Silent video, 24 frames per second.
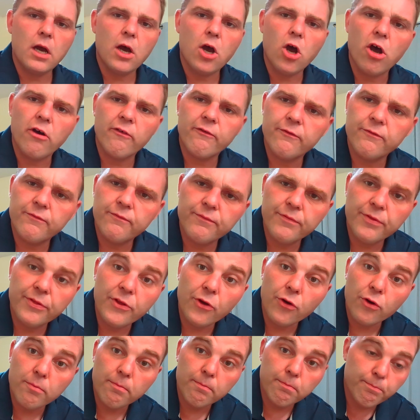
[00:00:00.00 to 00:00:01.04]
off
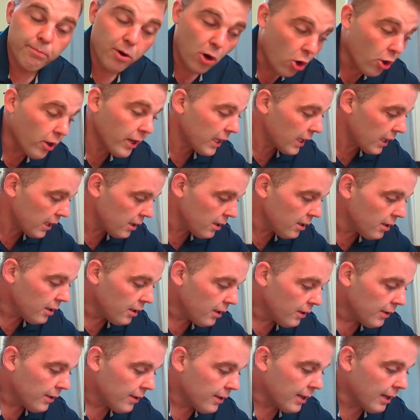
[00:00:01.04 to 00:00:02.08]
third-party
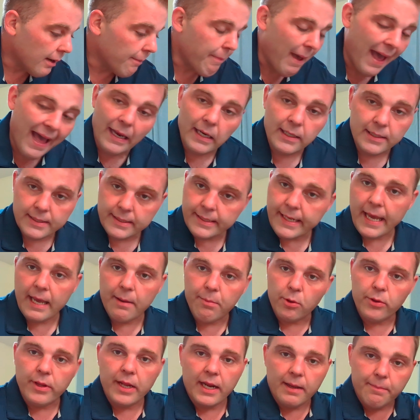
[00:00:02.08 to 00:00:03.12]
balanced
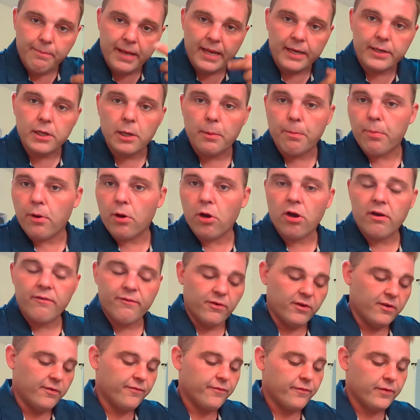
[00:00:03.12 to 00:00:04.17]
cable that I picked up
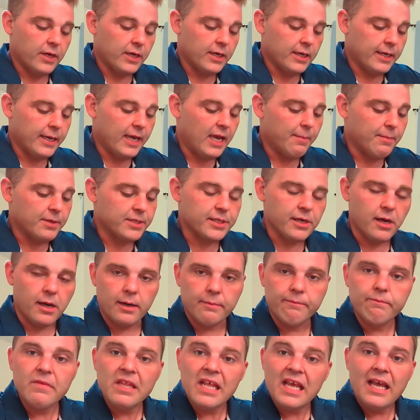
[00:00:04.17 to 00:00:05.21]
off of
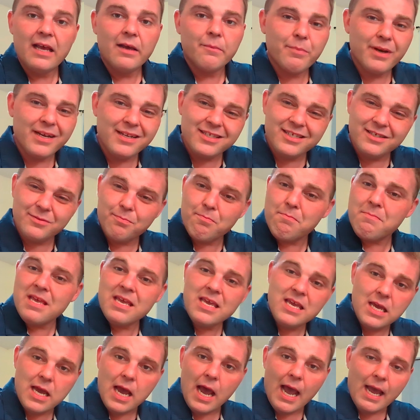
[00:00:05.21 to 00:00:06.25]
Amazon. But to
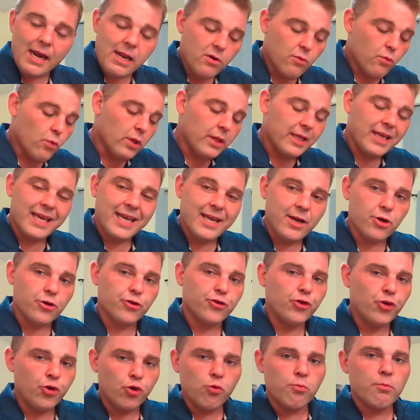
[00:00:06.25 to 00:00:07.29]
me, I didn't really hear
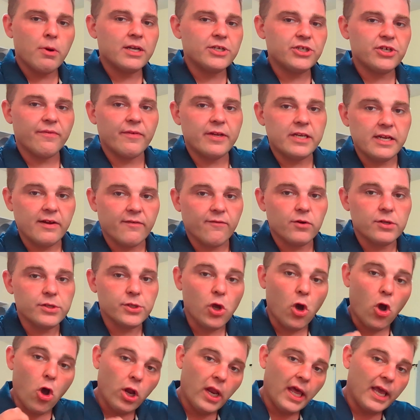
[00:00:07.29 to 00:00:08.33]
too much of a difference.
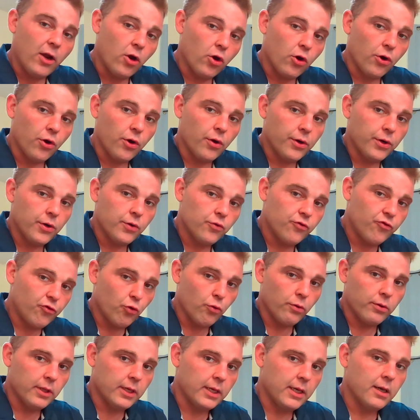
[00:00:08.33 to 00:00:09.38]
All I heard
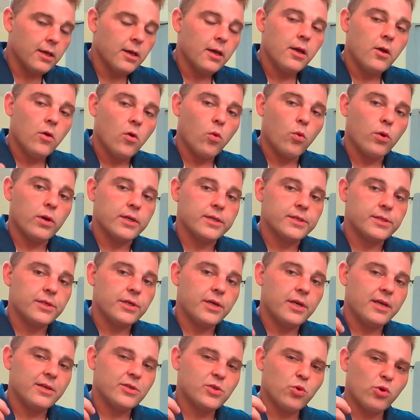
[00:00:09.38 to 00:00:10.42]
truly was
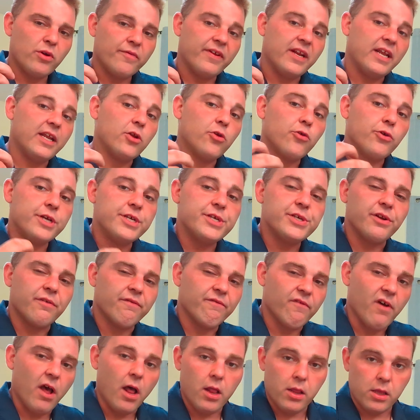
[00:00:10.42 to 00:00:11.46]
sort of an increase
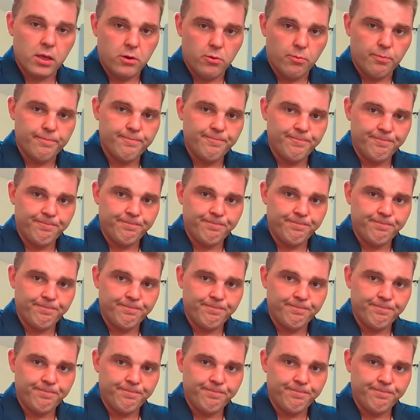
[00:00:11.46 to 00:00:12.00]
in volume.